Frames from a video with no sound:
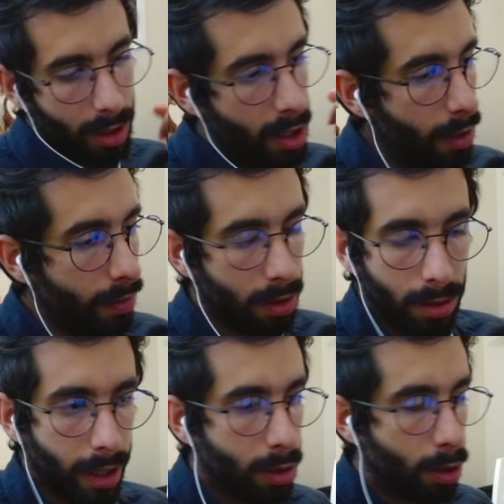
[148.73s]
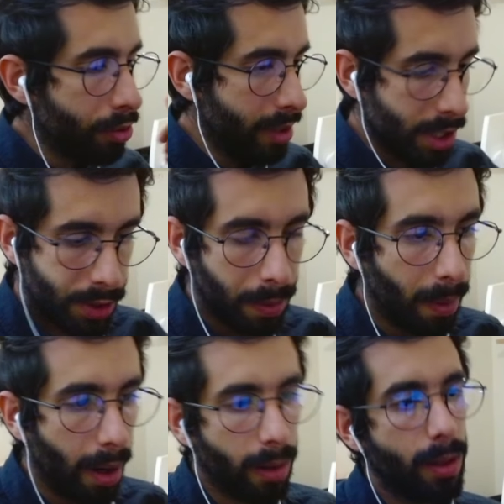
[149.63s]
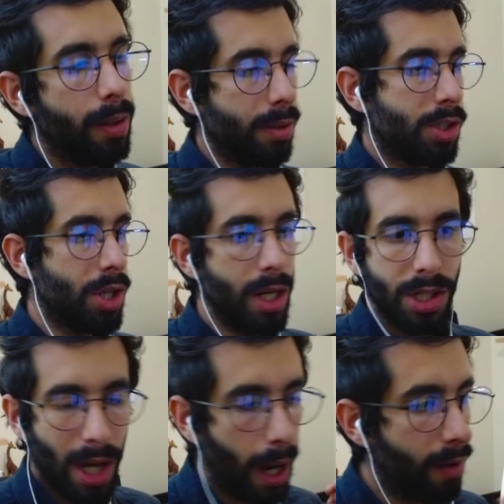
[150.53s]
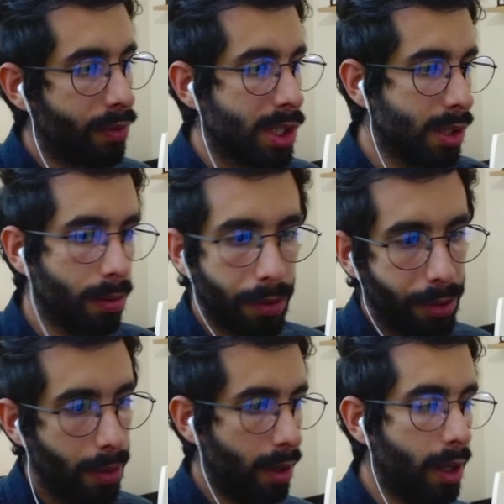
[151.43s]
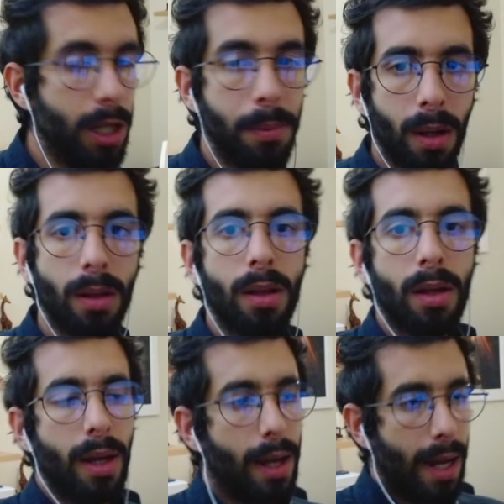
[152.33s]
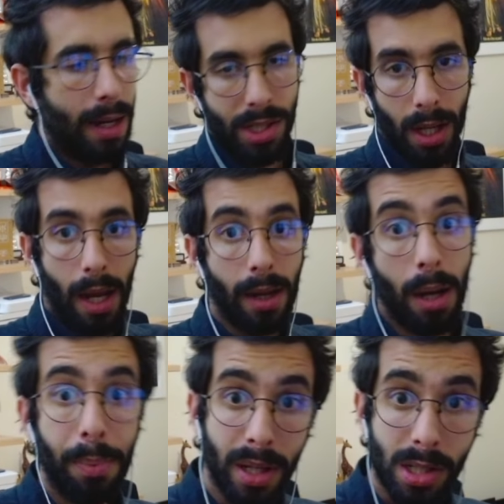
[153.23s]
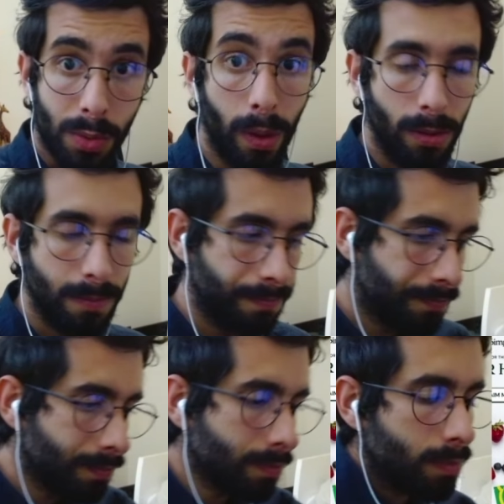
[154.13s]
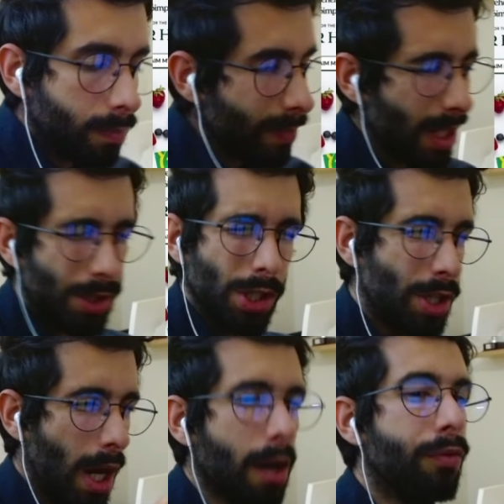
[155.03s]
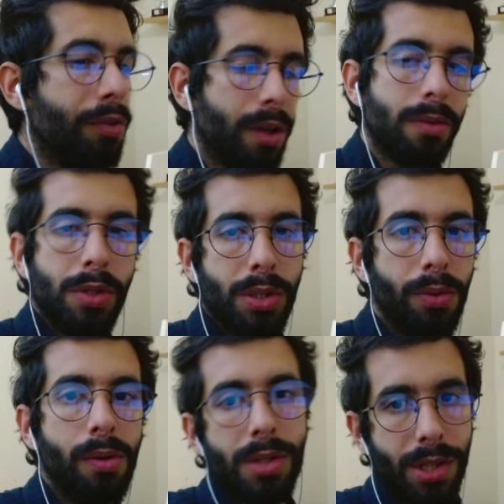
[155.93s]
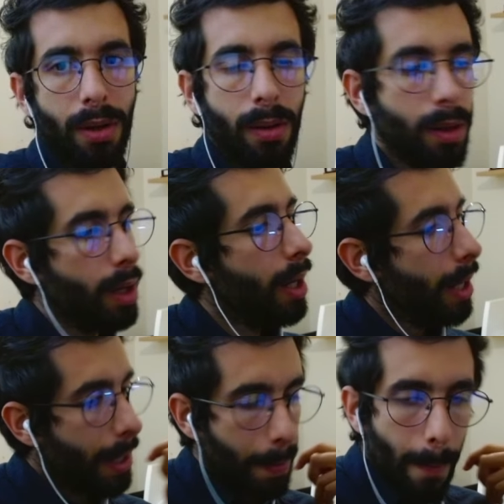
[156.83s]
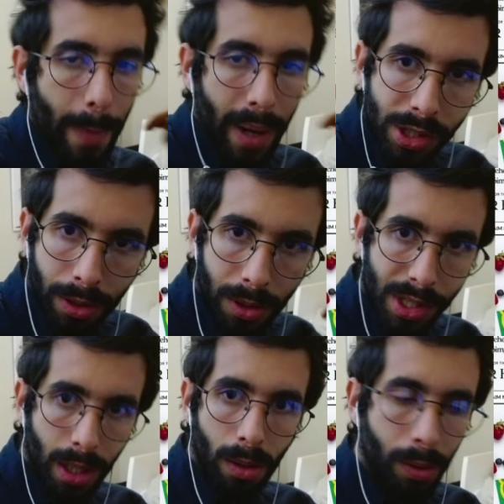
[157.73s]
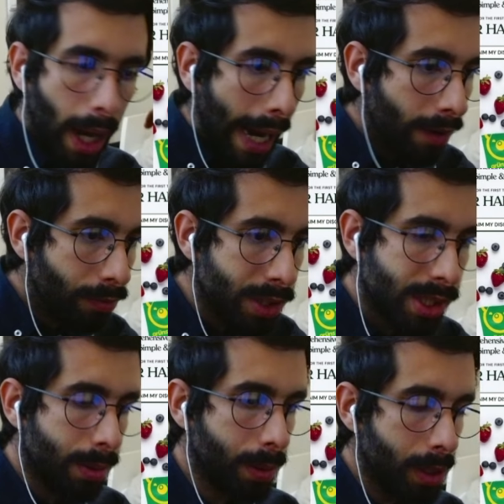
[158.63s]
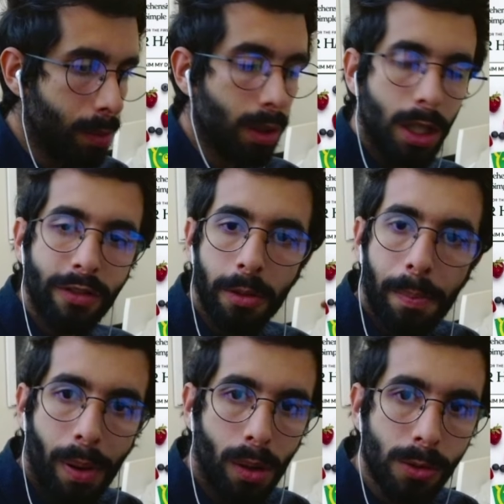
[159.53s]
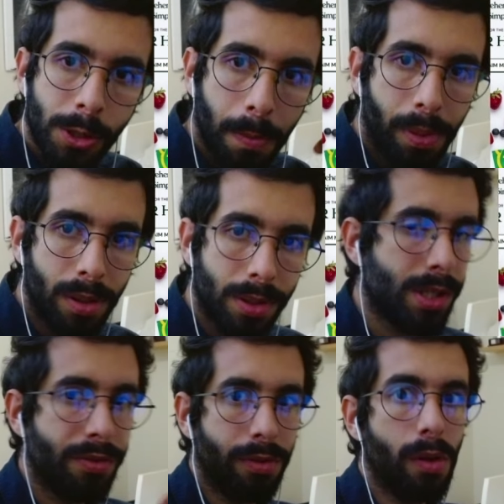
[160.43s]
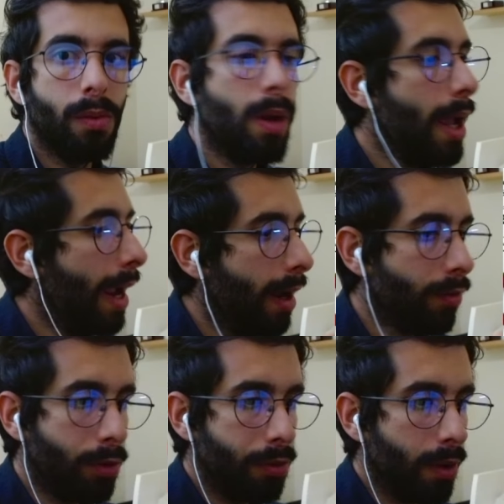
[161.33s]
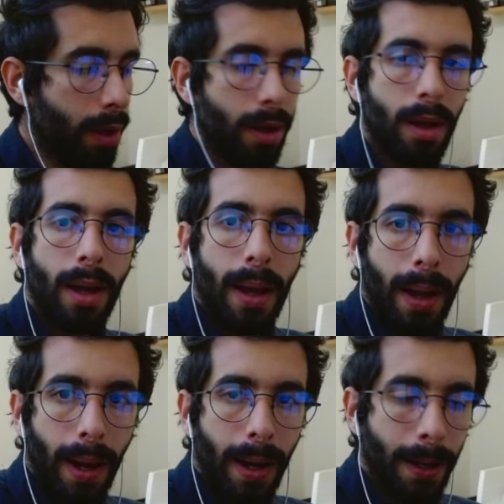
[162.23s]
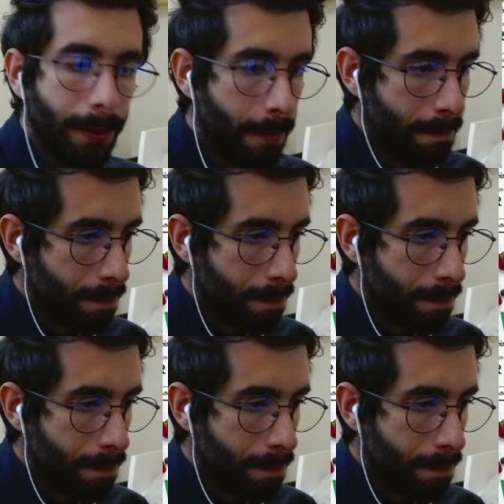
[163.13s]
go the extra mile, change every single email and campaigns as well. Change everything to suit your sale. Mention your sale on every single email, even post-purchase flow, everything. And